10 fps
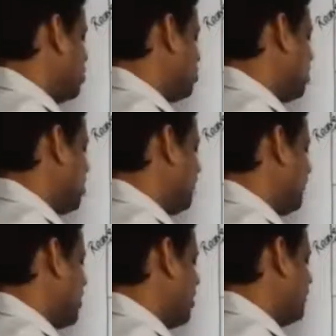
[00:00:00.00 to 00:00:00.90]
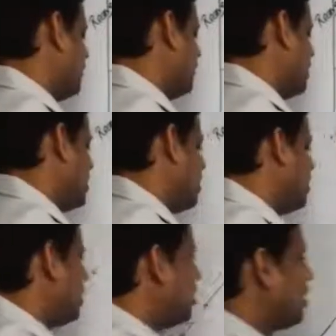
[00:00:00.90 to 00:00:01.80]
205.
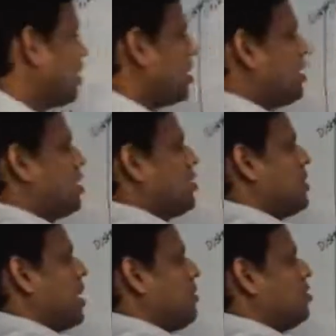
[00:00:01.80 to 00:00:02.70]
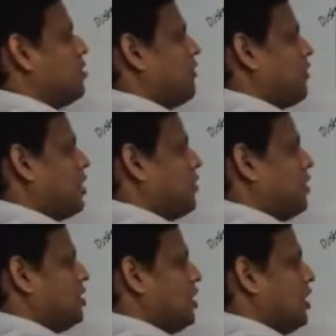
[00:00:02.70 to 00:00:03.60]
The amount of
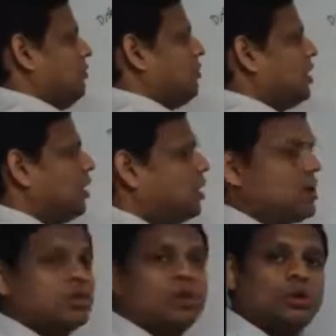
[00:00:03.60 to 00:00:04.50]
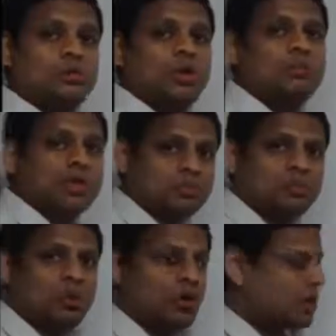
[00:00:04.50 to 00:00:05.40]
recovery time is to be much
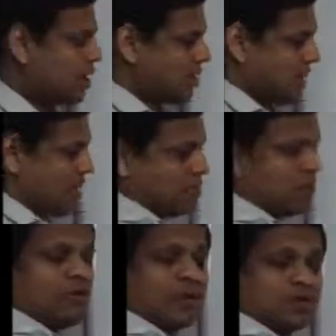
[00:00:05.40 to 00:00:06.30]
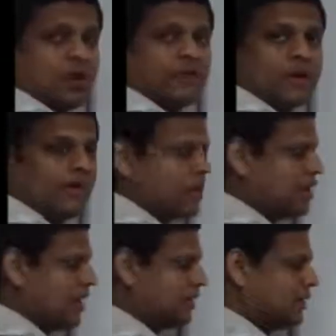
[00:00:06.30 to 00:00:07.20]
more than when you have covered
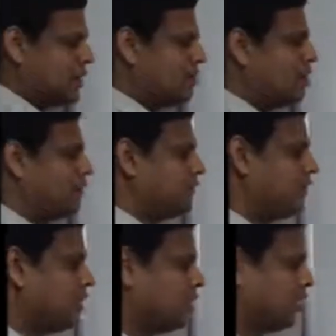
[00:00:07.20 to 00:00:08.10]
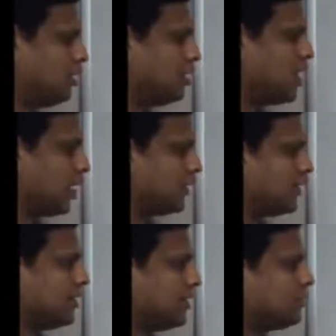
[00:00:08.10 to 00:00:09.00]
less number of yards
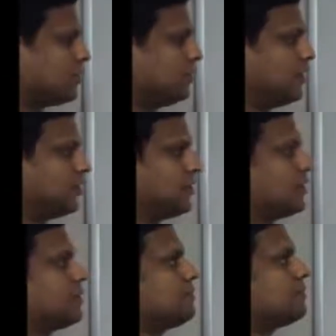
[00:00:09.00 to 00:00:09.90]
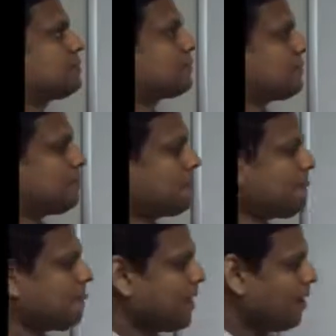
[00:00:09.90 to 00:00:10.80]
in terms of distance.
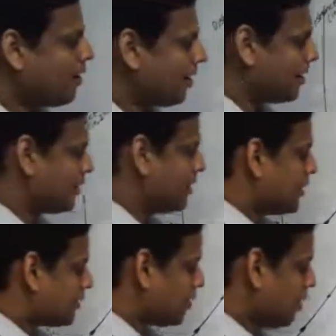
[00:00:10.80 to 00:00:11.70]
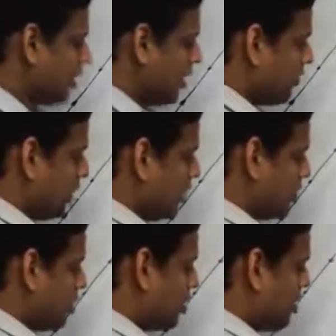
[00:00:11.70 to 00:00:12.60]
All right. So the
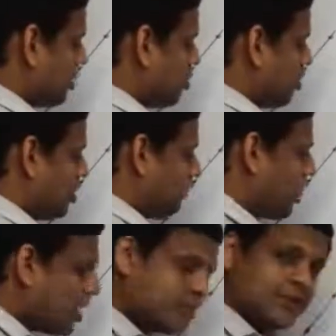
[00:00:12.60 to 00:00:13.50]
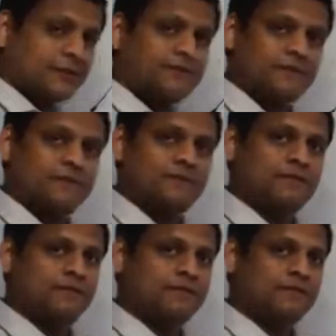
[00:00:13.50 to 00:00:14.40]
relationship is not only positive,
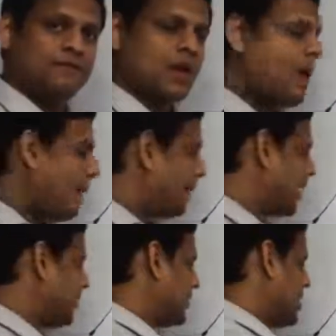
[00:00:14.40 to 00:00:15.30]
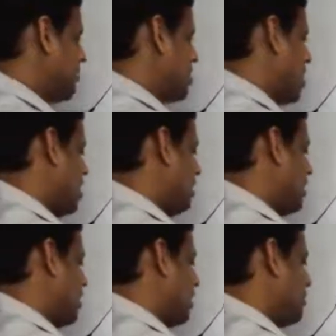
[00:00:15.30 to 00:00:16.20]
but at the same time
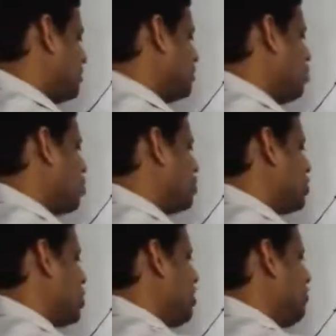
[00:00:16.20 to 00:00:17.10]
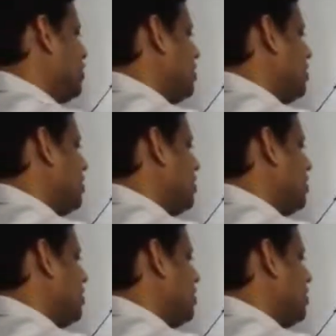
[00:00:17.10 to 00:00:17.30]
it becomes more steep